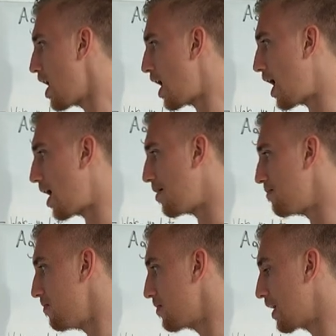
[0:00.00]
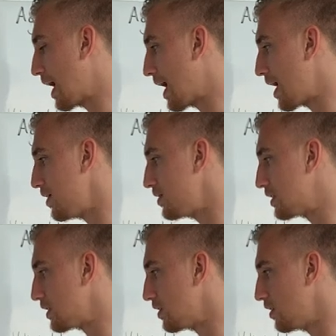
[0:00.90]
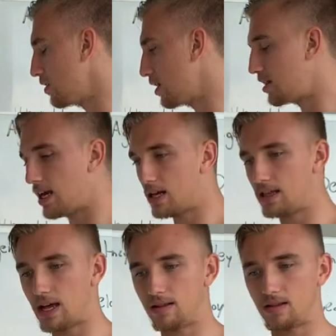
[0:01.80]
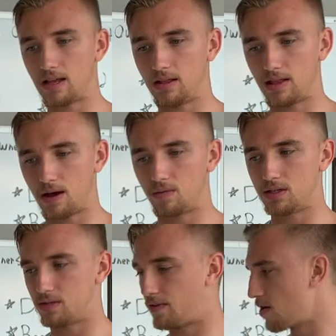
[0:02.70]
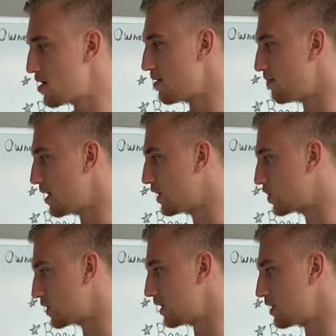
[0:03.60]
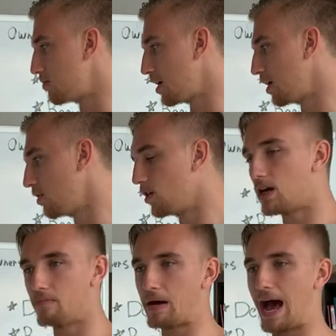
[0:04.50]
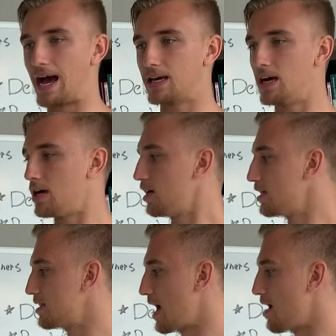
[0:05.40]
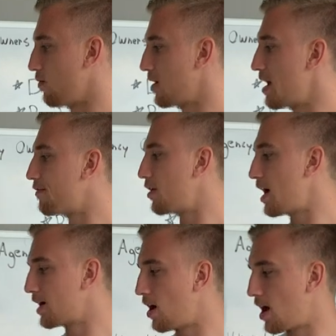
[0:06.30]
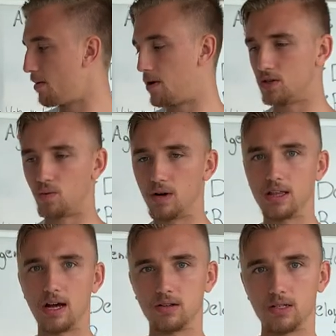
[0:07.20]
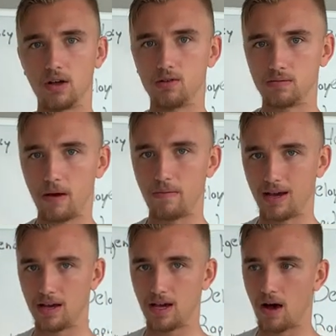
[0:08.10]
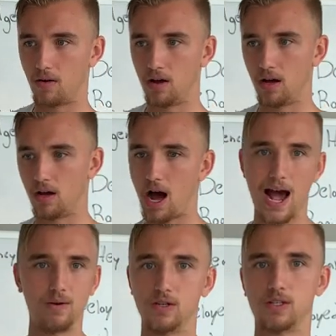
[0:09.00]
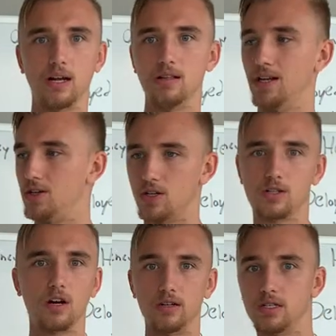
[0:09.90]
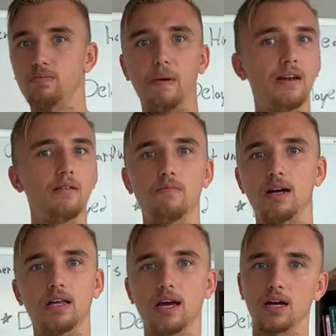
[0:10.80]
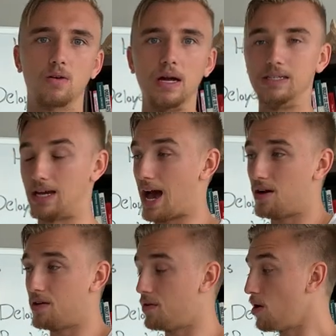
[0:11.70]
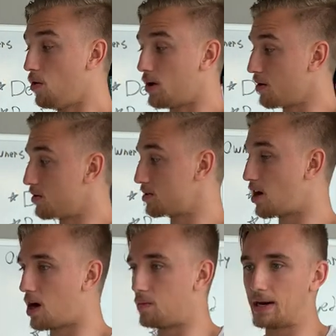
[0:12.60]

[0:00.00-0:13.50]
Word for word: Um, and the thing that, that, that was very interesting to me looking back is that whenever I got about $20,000 in my bank account, I would suddenly just start spending money like crazy. I don't even know what it was on.